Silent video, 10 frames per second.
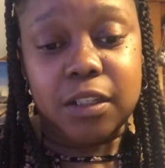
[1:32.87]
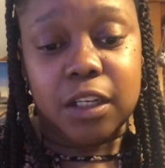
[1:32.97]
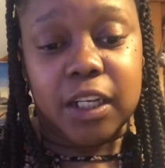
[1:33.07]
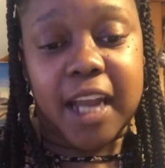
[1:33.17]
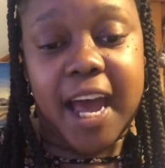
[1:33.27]

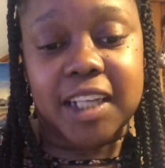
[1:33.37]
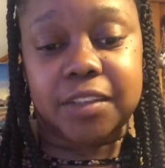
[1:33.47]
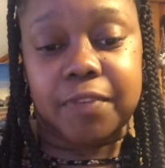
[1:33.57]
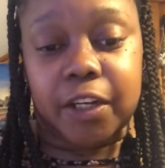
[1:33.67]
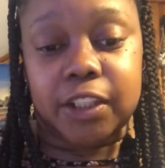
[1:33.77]
Last
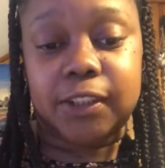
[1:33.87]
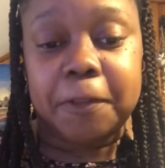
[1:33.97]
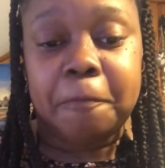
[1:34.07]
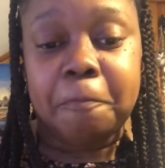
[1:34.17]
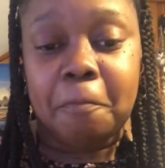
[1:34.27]
verse.
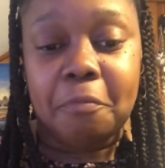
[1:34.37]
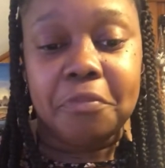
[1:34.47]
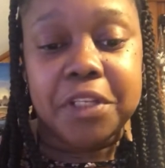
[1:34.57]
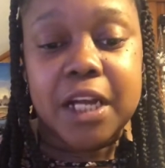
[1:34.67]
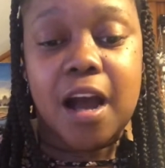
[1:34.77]

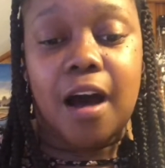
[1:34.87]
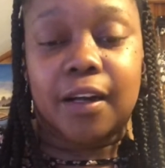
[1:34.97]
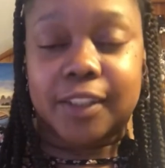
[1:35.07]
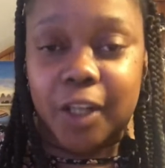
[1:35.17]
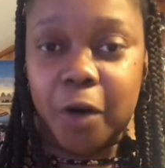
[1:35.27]
A
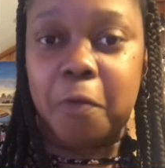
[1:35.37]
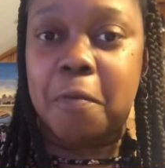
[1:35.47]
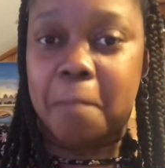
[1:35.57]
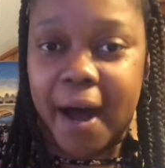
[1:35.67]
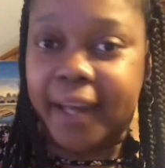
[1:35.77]

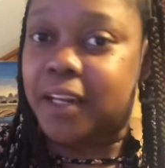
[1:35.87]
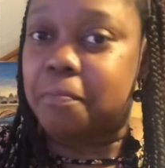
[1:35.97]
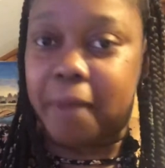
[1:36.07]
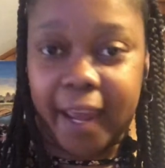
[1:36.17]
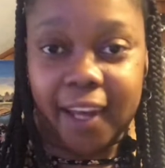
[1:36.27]
double-minded
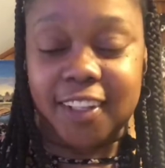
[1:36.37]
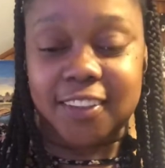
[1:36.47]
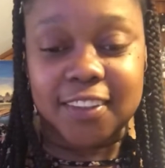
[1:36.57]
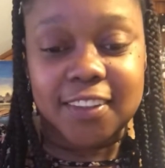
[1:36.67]
man